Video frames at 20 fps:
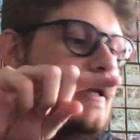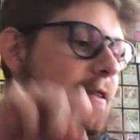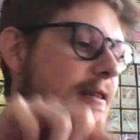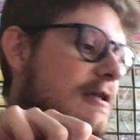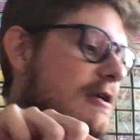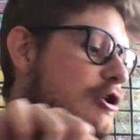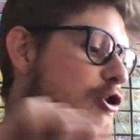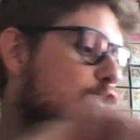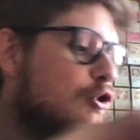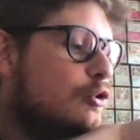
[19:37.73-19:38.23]
and
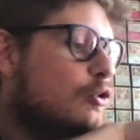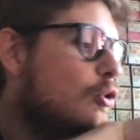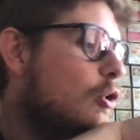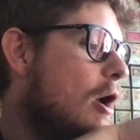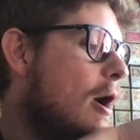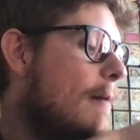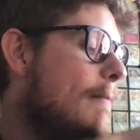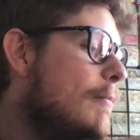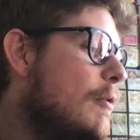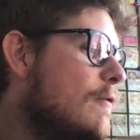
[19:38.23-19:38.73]
then you draw
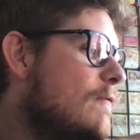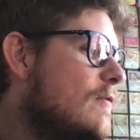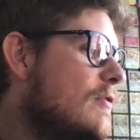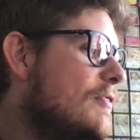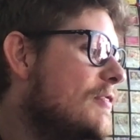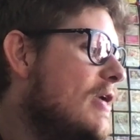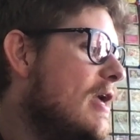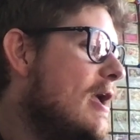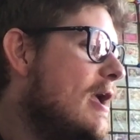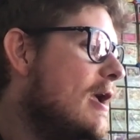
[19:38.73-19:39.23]
up over
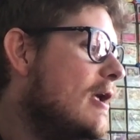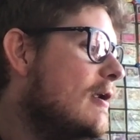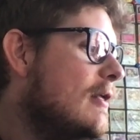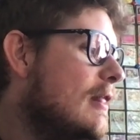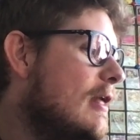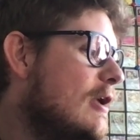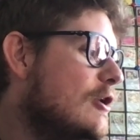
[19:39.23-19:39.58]
there